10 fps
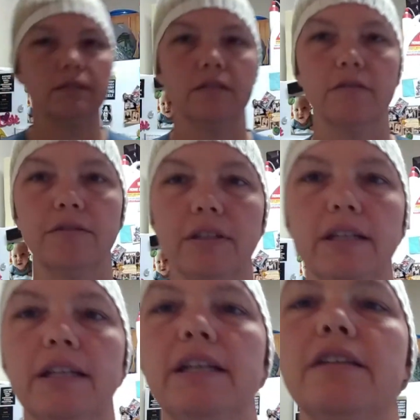Just don't feel
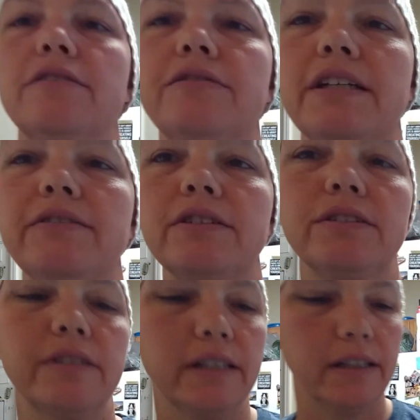like any other
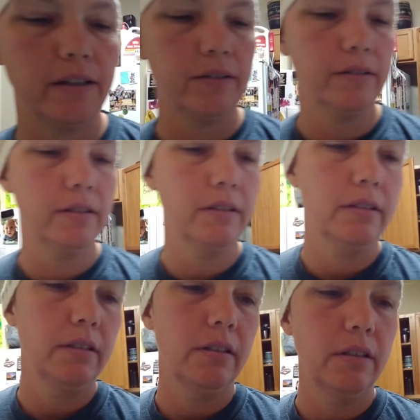flavors right now.
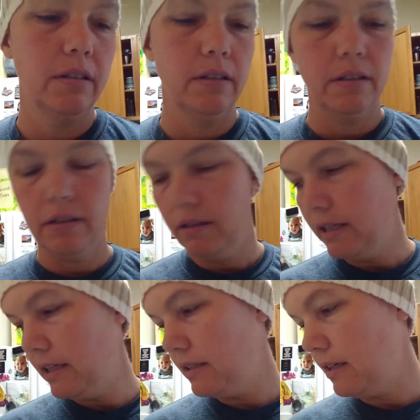A
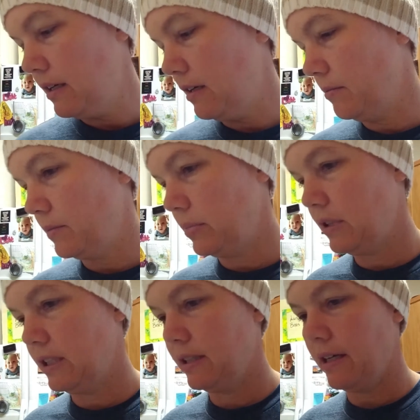lot of
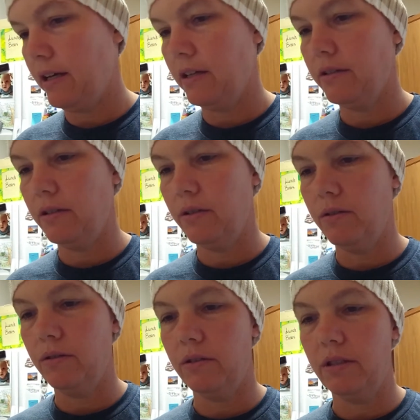times I
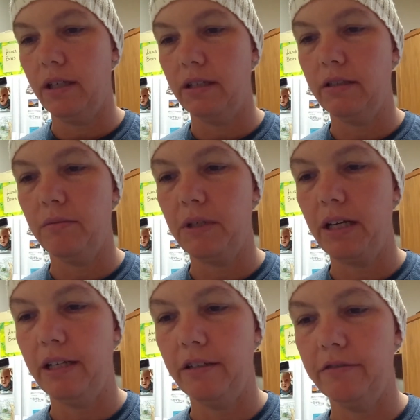also take some
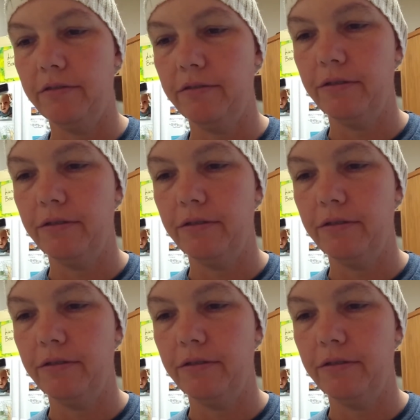kind of